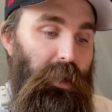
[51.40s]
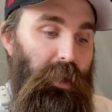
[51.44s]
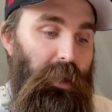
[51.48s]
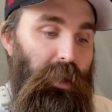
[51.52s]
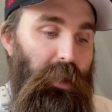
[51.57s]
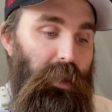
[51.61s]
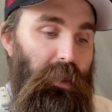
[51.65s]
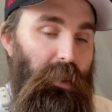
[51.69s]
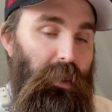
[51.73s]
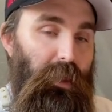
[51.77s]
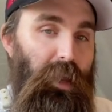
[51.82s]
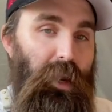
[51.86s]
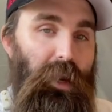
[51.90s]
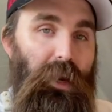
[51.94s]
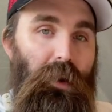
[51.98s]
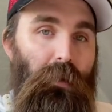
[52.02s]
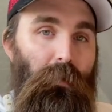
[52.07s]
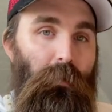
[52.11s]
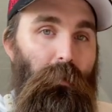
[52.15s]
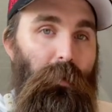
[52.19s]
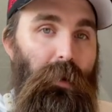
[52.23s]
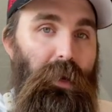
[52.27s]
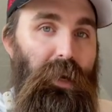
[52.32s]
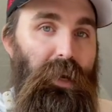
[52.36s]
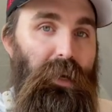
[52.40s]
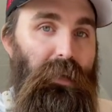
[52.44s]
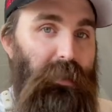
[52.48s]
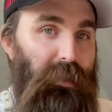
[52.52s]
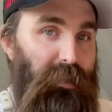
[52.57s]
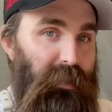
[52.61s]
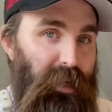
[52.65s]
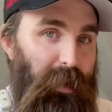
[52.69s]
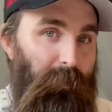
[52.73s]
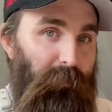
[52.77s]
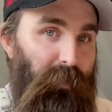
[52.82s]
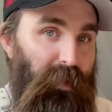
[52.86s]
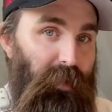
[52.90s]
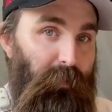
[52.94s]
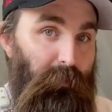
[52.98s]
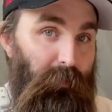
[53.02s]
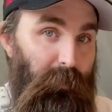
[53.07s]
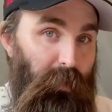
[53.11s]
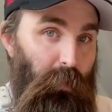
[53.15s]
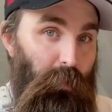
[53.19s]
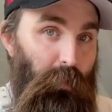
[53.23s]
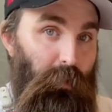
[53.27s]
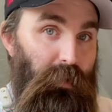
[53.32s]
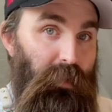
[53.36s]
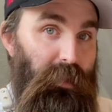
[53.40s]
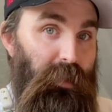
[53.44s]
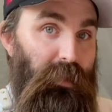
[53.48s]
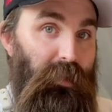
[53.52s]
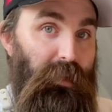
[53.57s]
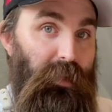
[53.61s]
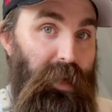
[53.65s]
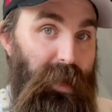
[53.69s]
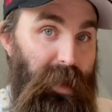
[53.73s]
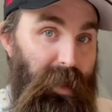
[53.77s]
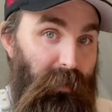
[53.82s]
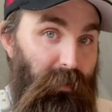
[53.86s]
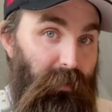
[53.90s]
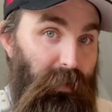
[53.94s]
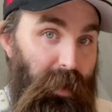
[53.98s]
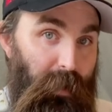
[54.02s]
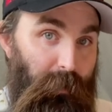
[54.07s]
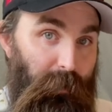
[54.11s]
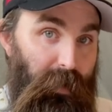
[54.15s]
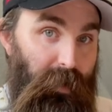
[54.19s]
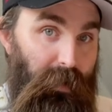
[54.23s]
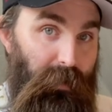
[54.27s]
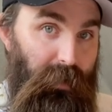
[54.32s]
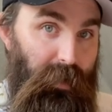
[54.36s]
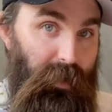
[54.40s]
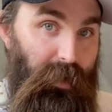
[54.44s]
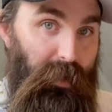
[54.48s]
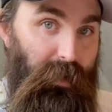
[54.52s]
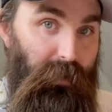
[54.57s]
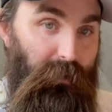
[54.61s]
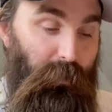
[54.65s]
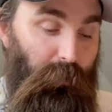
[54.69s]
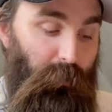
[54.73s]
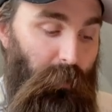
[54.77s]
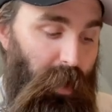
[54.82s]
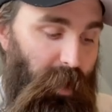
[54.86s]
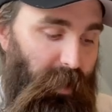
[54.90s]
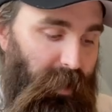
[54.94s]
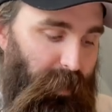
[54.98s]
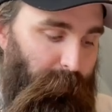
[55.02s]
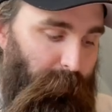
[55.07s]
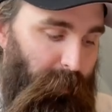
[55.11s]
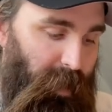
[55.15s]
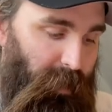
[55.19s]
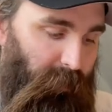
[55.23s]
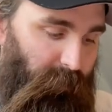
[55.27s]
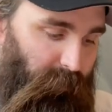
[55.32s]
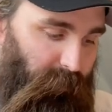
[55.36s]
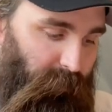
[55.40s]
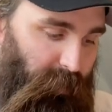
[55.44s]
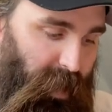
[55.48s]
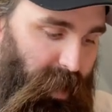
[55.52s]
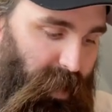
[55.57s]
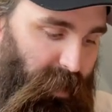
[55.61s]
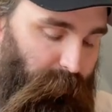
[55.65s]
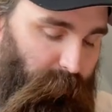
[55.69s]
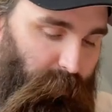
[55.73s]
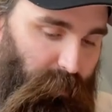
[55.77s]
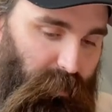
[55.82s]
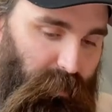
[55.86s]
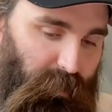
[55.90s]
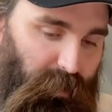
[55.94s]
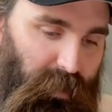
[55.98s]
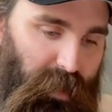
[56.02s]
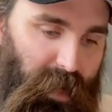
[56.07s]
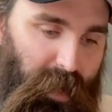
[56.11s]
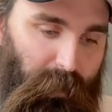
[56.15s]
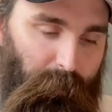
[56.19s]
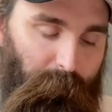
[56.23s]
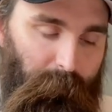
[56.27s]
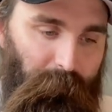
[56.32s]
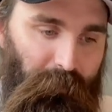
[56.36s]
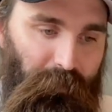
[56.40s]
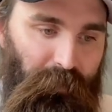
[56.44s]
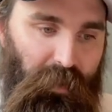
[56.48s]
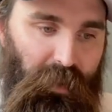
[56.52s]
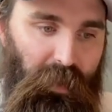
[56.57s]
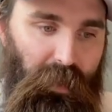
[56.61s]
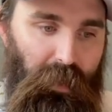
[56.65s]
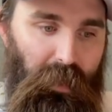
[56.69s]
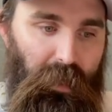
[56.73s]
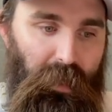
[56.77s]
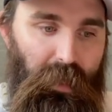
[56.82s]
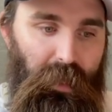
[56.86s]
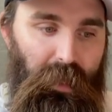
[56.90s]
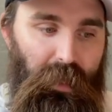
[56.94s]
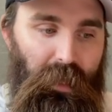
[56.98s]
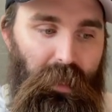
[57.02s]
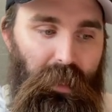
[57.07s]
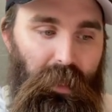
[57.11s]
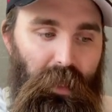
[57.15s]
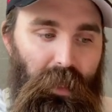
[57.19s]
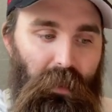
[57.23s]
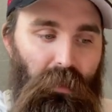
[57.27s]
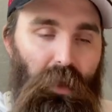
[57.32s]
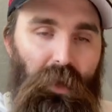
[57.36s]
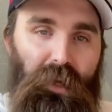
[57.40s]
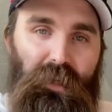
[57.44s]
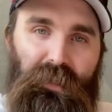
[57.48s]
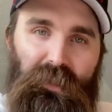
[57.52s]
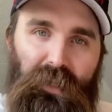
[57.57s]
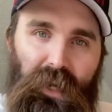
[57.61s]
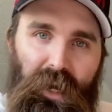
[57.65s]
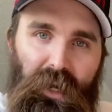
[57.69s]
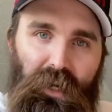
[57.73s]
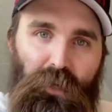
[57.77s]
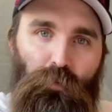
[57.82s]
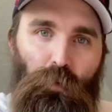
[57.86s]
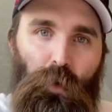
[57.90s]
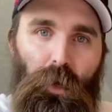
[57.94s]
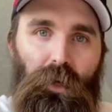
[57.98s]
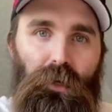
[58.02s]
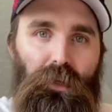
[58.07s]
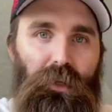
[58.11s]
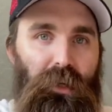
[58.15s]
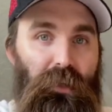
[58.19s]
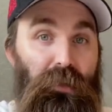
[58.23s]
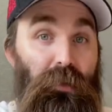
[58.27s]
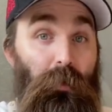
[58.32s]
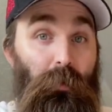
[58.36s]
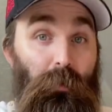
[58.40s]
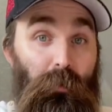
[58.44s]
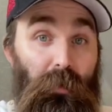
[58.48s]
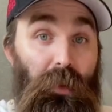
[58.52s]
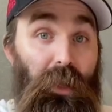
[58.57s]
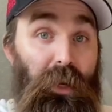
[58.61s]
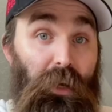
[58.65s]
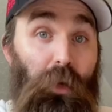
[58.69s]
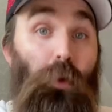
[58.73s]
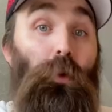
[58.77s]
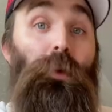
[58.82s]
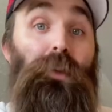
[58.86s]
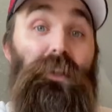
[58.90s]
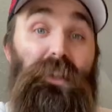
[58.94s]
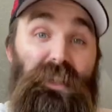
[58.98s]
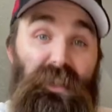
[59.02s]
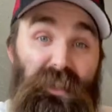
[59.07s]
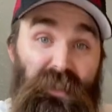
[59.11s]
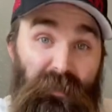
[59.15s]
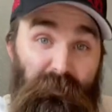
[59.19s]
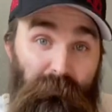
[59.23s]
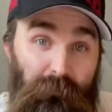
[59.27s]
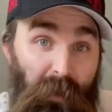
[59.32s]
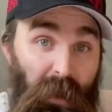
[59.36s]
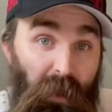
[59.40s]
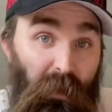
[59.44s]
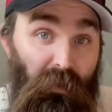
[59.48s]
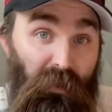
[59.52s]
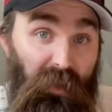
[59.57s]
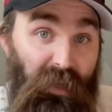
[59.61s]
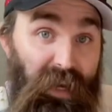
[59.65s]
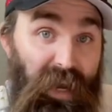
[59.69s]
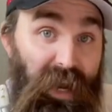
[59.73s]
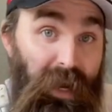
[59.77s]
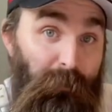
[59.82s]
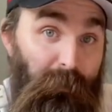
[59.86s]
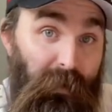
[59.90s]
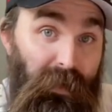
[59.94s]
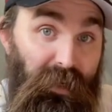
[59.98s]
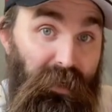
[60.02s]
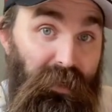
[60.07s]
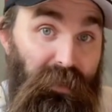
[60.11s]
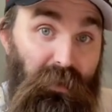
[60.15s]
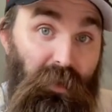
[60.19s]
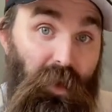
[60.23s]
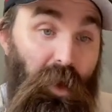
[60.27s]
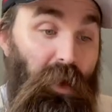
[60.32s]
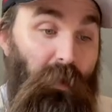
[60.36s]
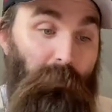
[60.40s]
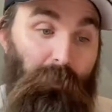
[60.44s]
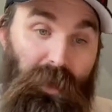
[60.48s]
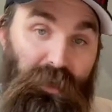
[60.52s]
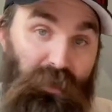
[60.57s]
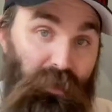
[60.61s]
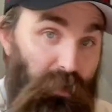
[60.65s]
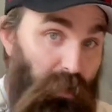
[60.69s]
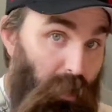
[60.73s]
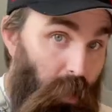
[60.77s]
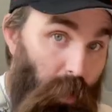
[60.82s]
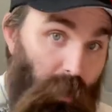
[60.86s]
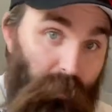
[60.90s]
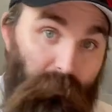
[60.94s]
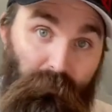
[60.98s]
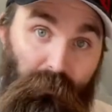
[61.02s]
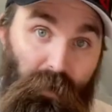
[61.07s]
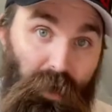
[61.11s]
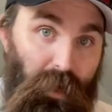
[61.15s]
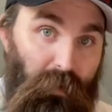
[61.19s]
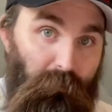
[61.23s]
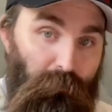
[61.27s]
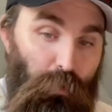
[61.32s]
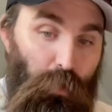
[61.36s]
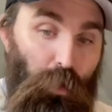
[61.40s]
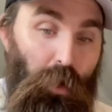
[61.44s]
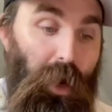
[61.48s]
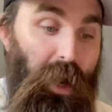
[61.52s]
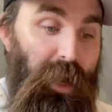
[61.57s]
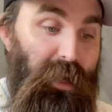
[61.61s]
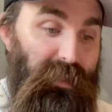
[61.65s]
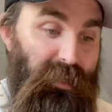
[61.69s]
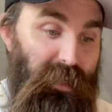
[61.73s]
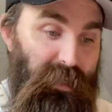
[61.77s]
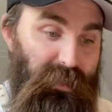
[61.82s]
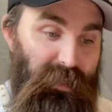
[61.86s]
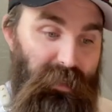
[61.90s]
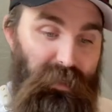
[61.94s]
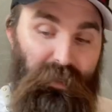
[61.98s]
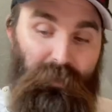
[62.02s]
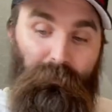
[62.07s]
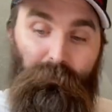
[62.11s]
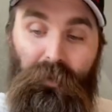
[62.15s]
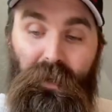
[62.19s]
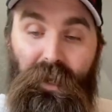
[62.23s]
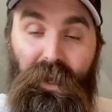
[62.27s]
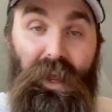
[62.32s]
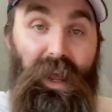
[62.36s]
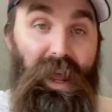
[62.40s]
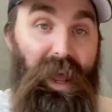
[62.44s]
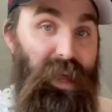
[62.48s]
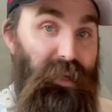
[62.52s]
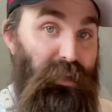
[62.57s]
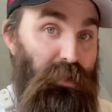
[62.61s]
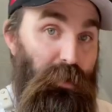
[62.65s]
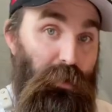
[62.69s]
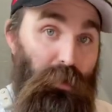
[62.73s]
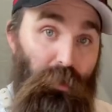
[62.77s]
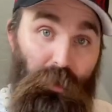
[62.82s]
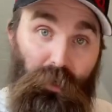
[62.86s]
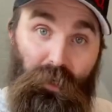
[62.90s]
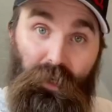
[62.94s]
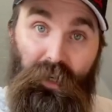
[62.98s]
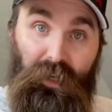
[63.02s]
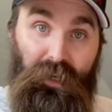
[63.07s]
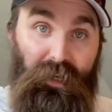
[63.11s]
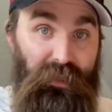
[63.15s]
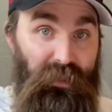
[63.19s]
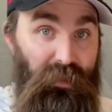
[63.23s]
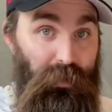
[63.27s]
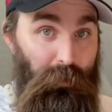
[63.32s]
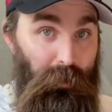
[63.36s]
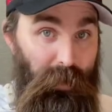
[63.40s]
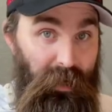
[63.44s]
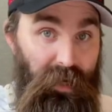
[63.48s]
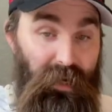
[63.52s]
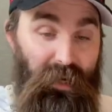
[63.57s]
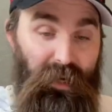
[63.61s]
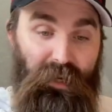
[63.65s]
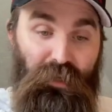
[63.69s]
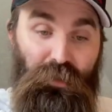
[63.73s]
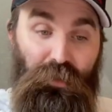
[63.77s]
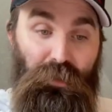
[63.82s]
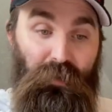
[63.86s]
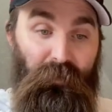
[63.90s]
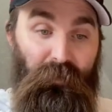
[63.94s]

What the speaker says: they don't eat the same thing mule deer and elk out here eat, the Rocky Mountain animals. Now, a lot of sagebrush, and so like you can smell the gaminess on them as you're processing them, as you cook it, and as you eat it. It's just a